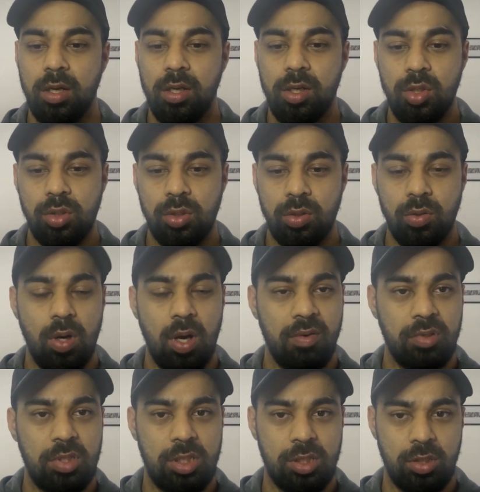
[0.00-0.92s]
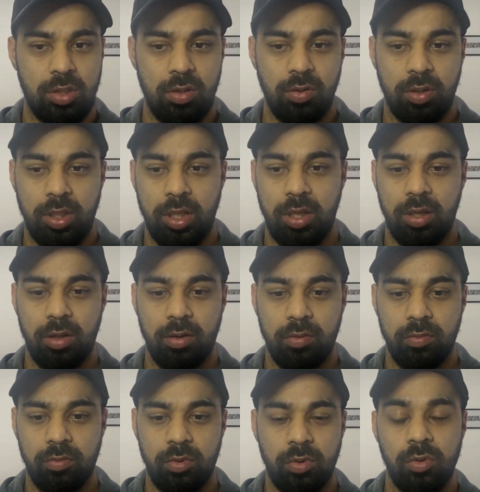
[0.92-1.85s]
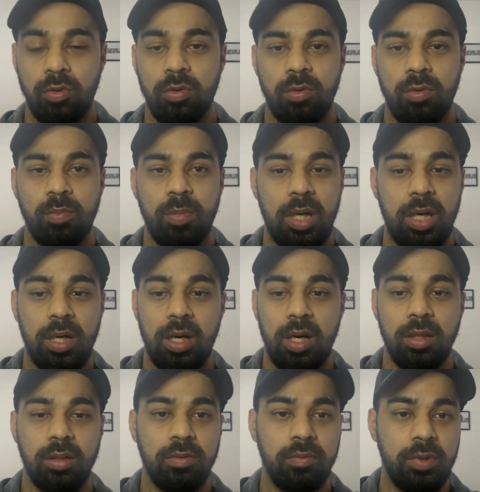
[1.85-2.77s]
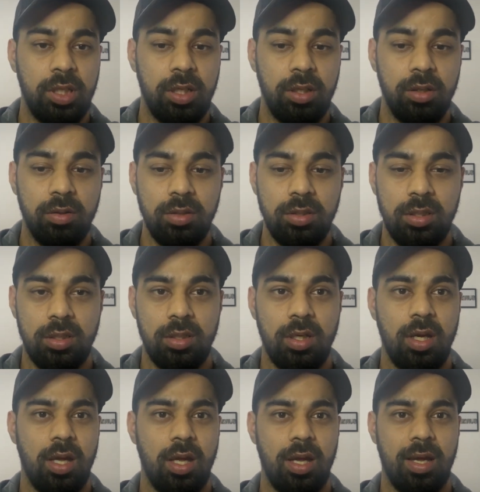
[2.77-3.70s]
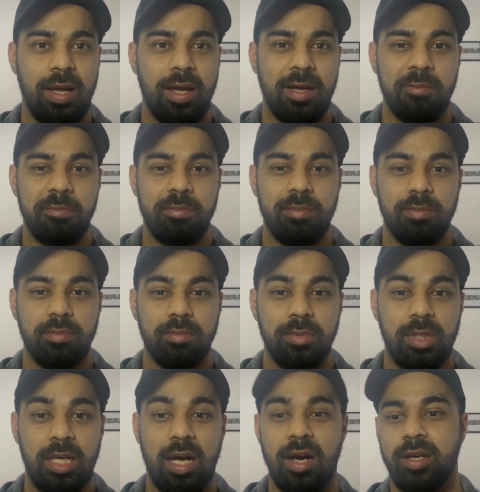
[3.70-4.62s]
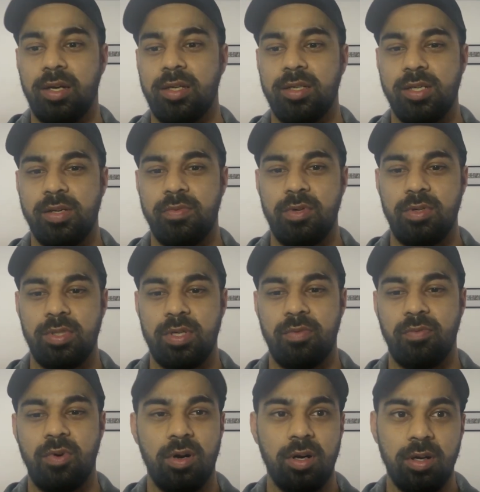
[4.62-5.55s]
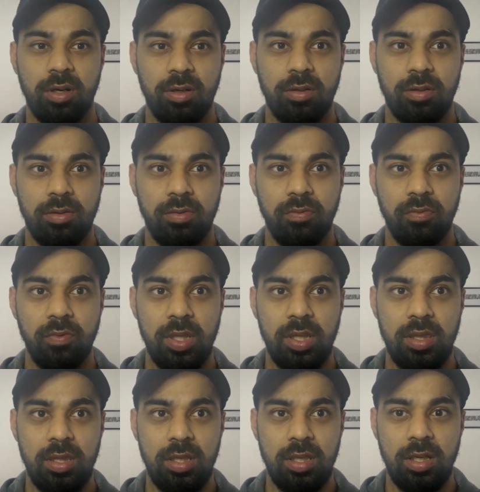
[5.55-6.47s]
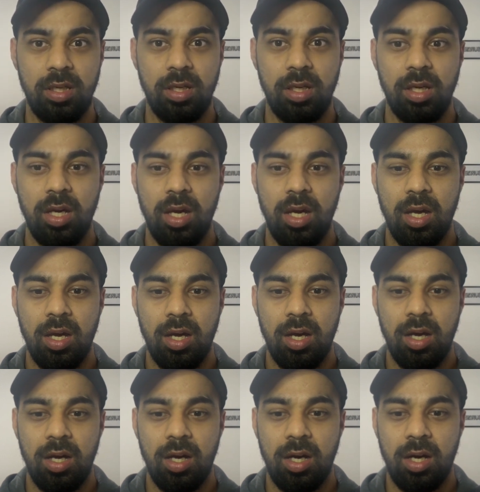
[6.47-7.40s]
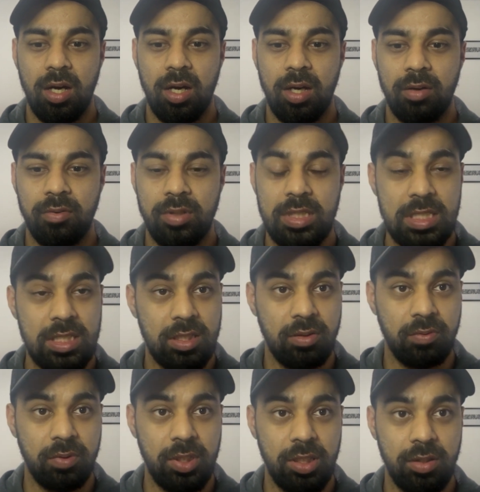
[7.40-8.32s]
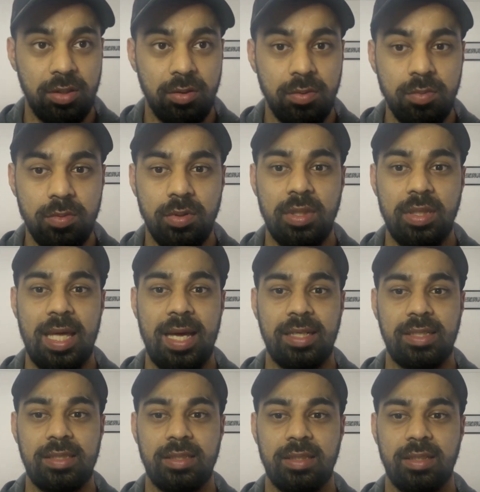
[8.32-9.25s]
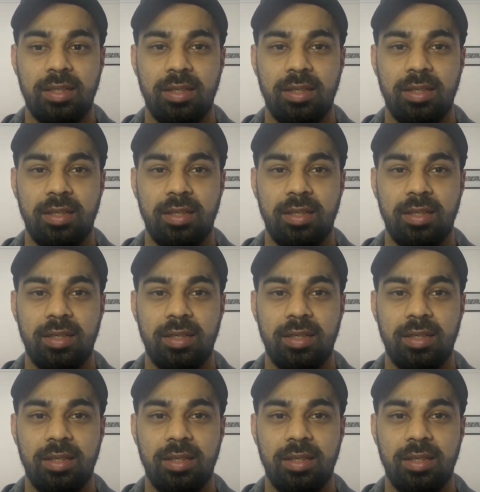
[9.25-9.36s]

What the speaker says: So I was just looking through my other videos. The highest views I've gotten with the resistor video, that